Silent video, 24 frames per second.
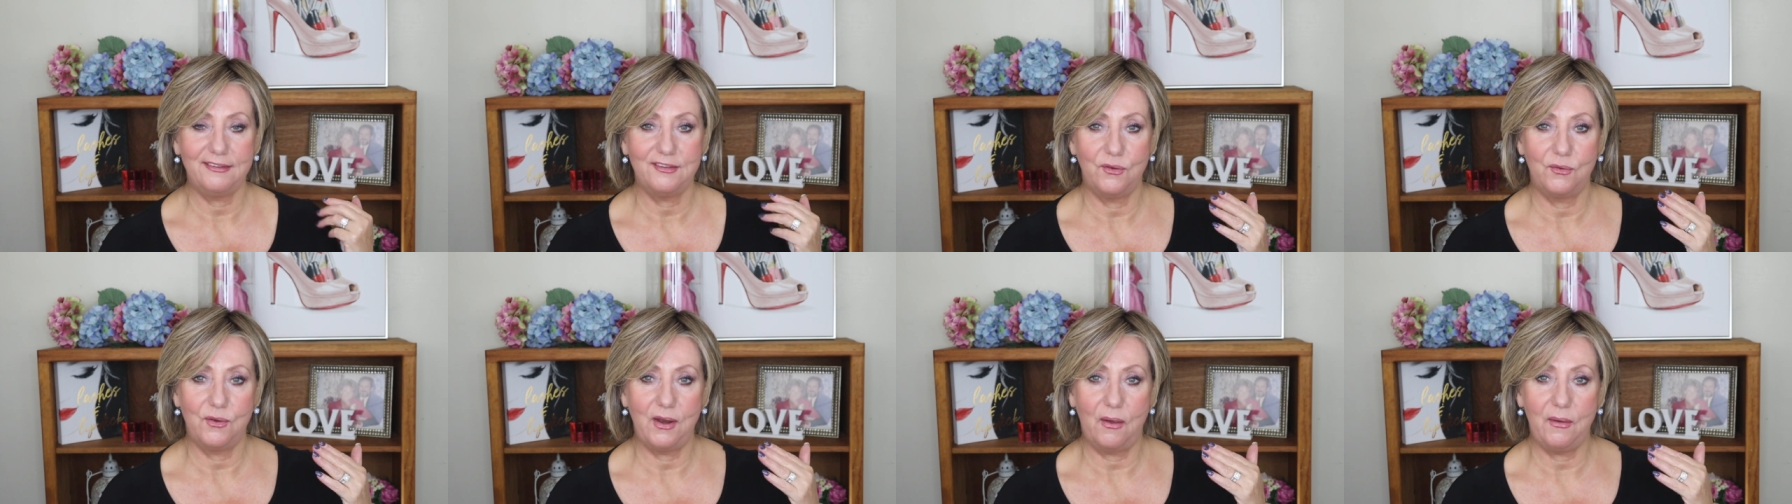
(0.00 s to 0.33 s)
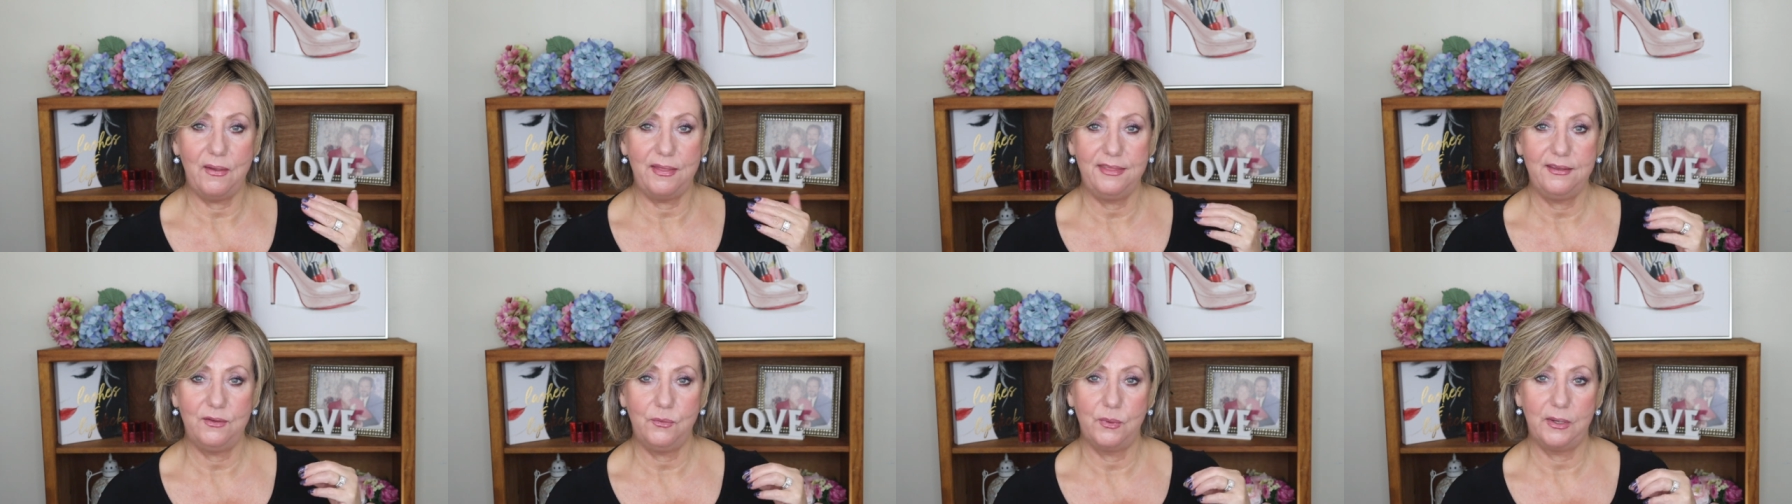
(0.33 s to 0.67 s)
So now
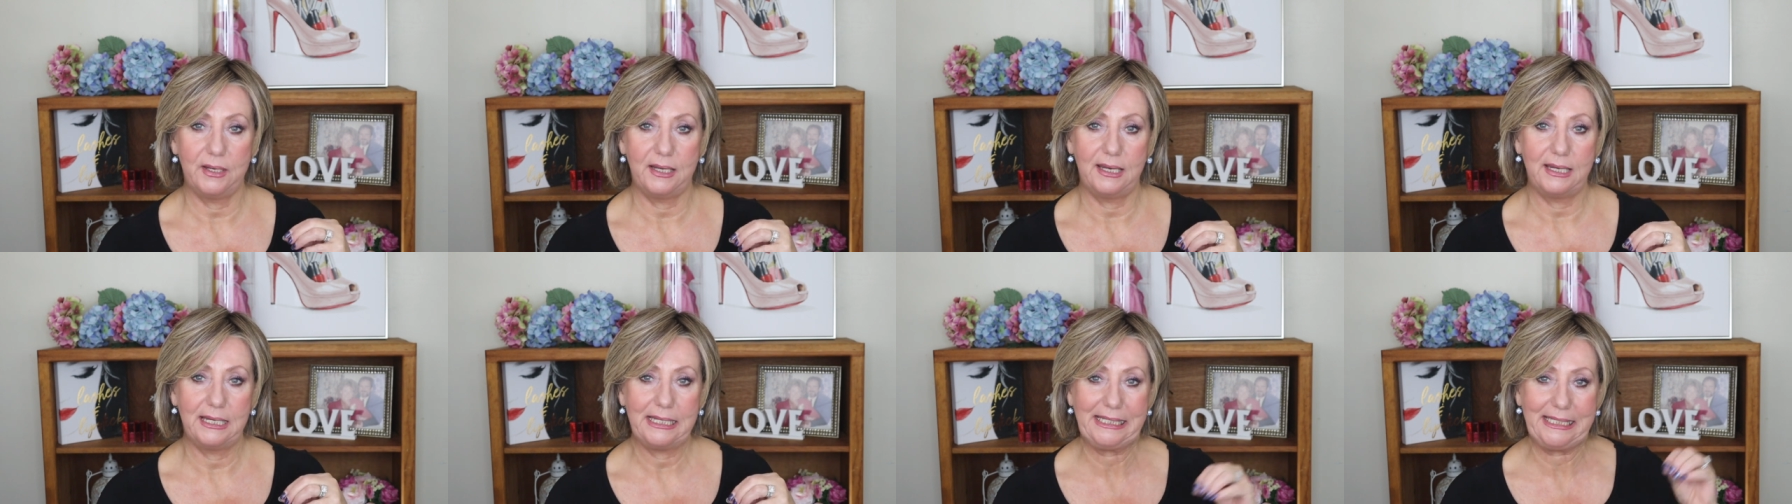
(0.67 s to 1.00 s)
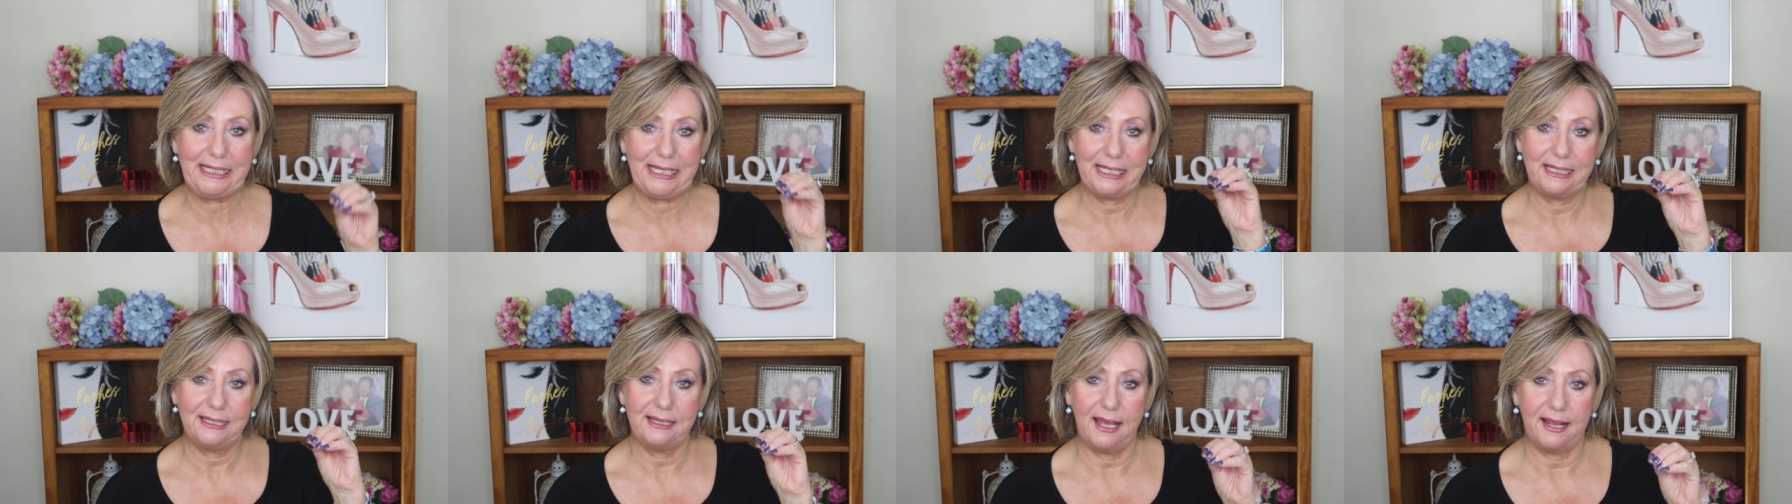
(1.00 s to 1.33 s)
I think we're going to
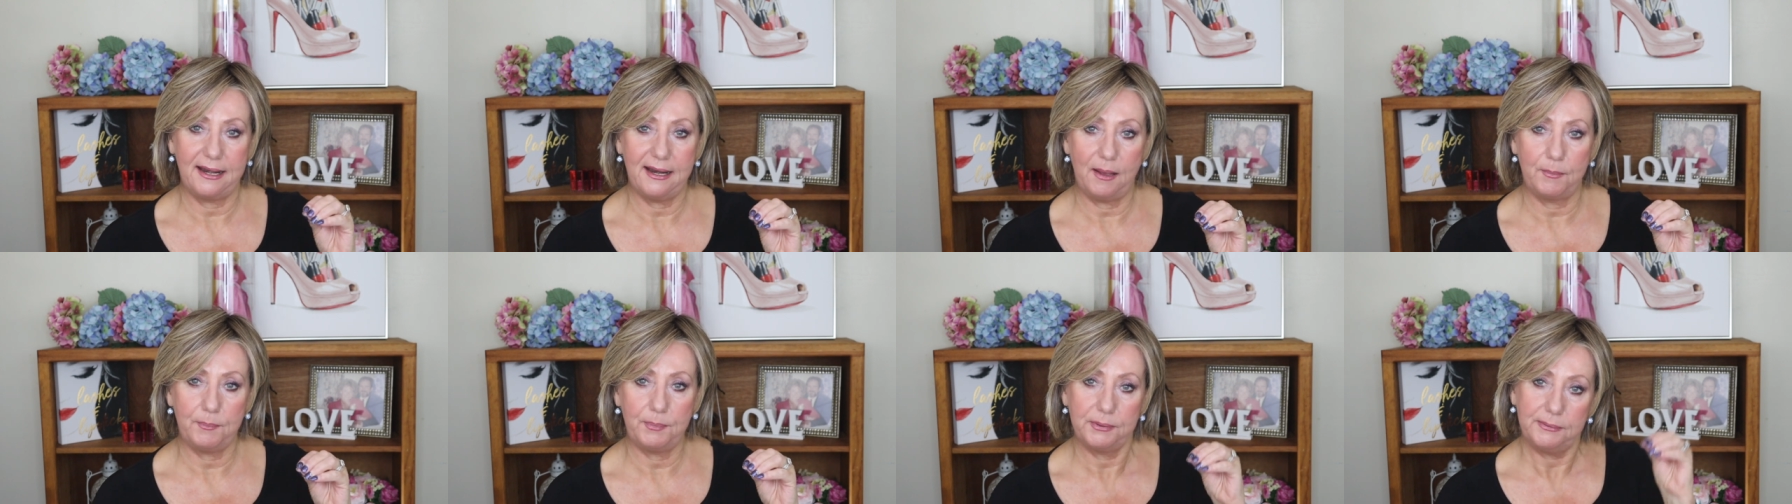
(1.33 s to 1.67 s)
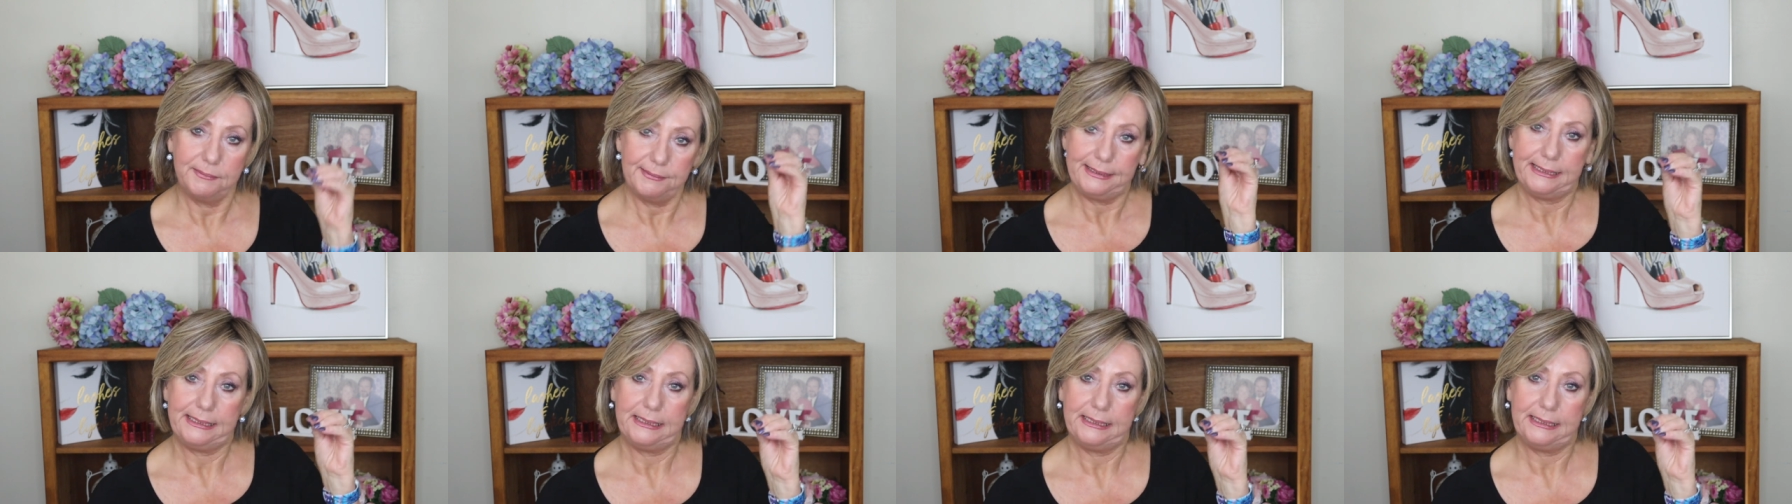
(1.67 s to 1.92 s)
kick that up